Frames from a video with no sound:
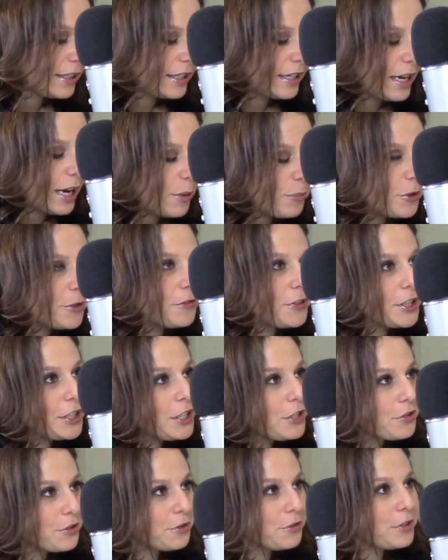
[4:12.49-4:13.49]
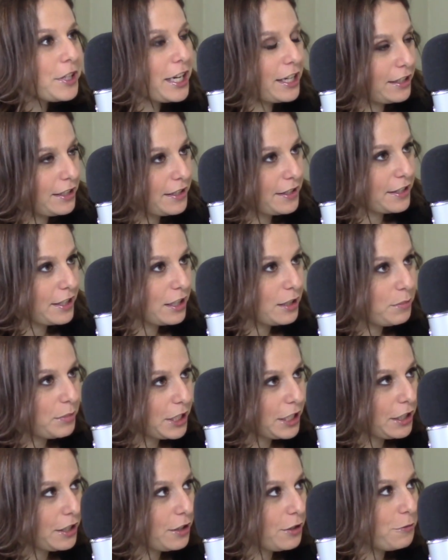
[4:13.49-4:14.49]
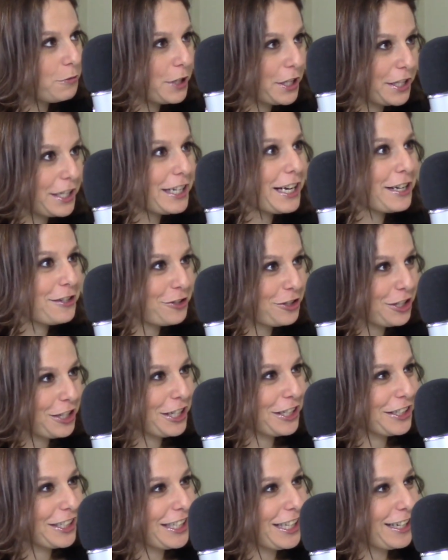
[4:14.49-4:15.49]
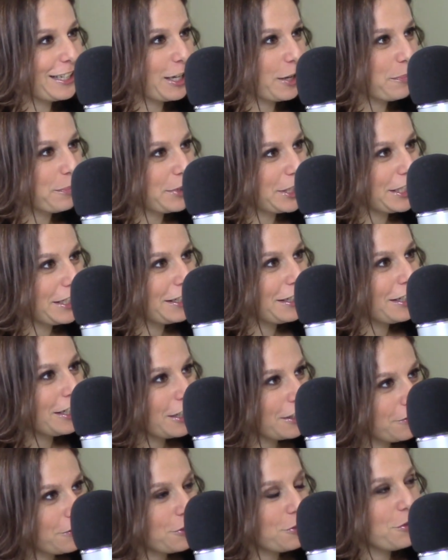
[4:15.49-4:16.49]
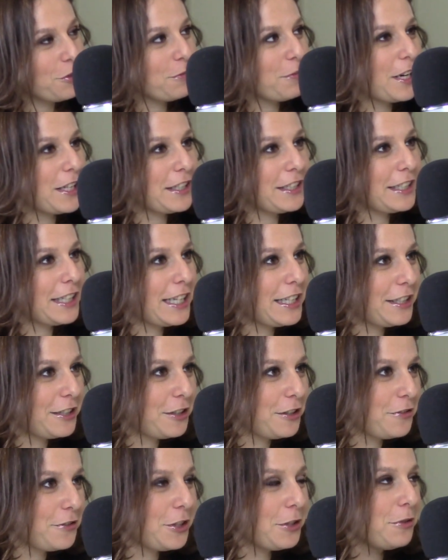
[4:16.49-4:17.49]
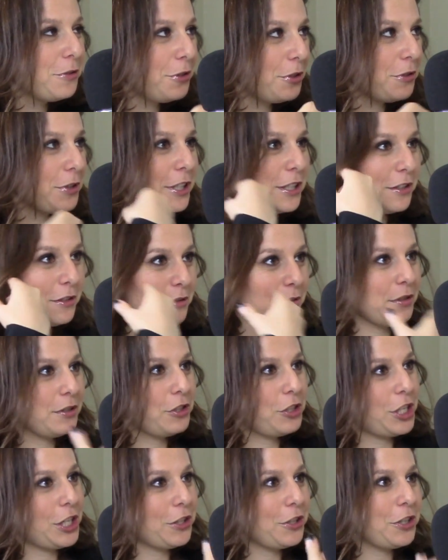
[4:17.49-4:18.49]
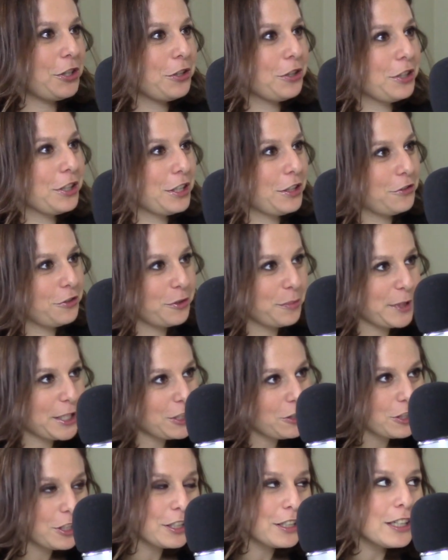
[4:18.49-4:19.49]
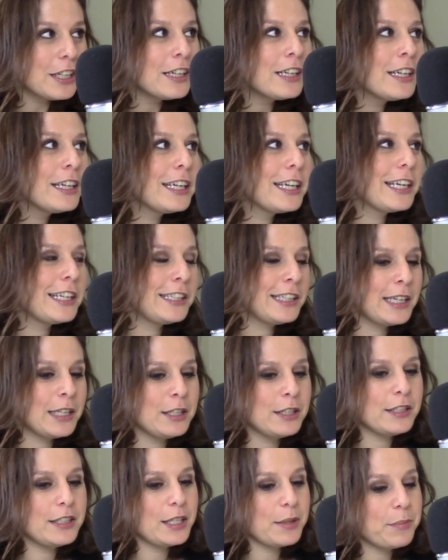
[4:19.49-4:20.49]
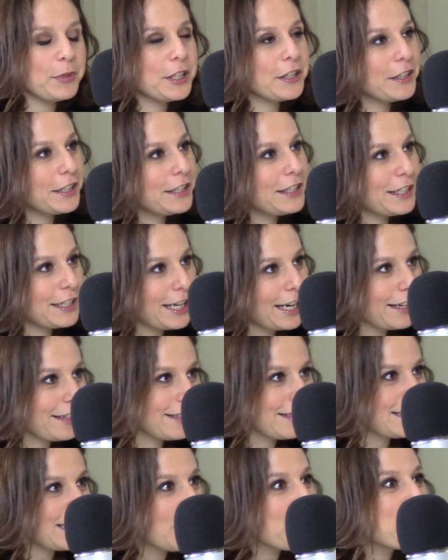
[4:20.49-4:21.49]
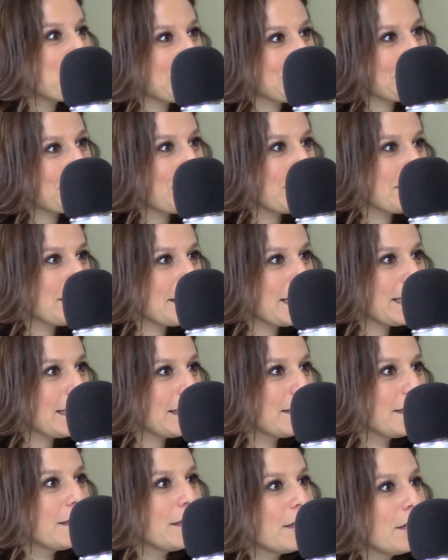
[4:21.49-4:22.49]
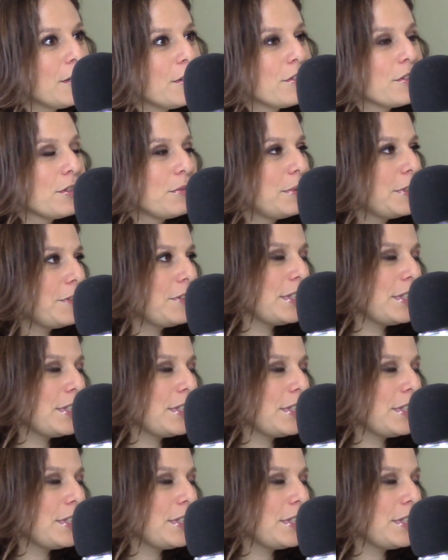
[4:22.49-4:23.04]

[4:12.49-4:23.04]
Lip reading: to happen very soon, and it's going to be with an engineer at that company. If you do well in that interview, you can share your information, and then typically the next step is an on-site. Mm-hmm. So we've